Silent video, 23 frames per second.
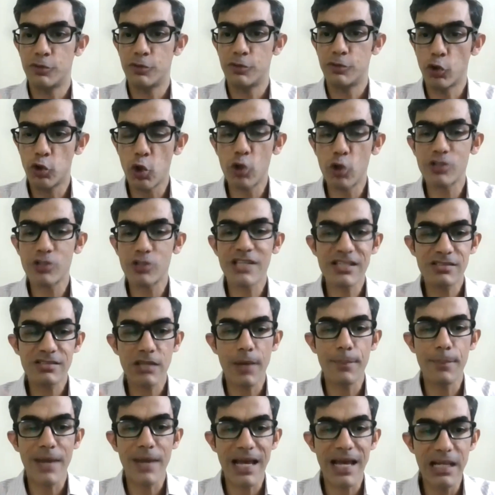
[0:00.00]
So those are
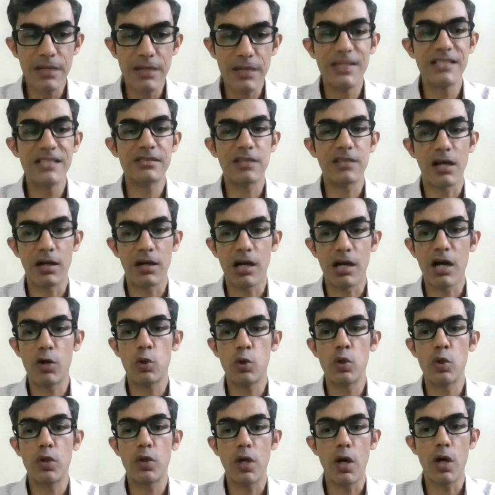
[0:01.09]
some elements
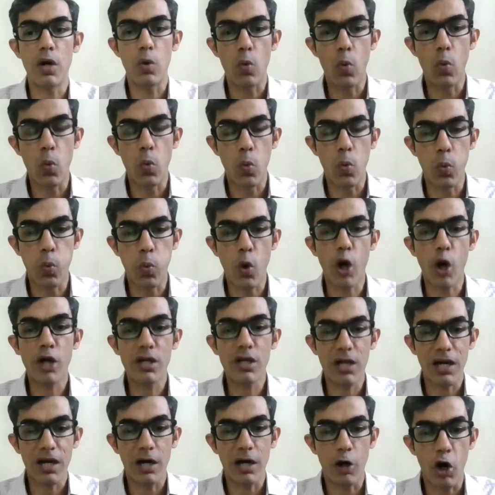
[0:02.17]
around
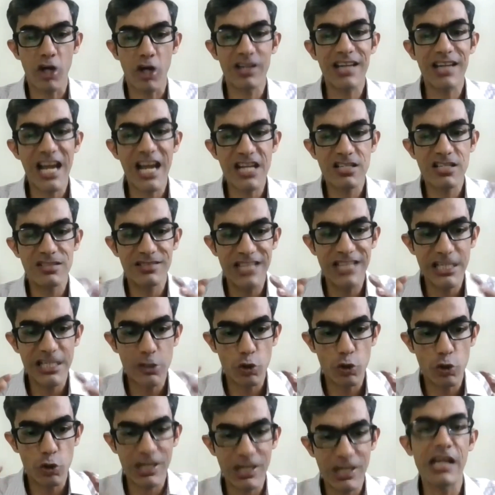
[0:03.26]
what organizations need
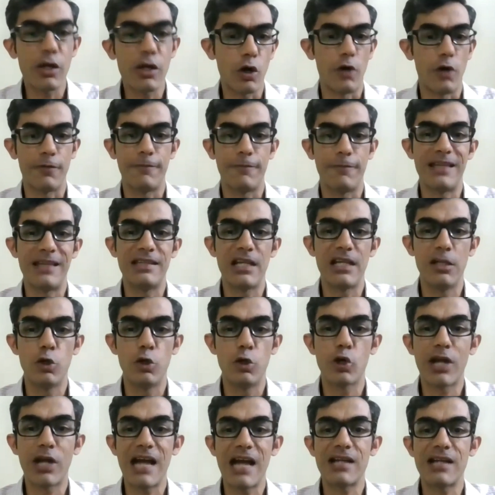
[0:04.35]
to think of when they
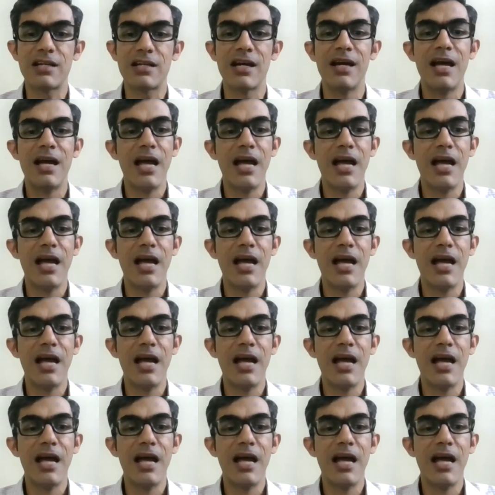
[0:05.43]
look at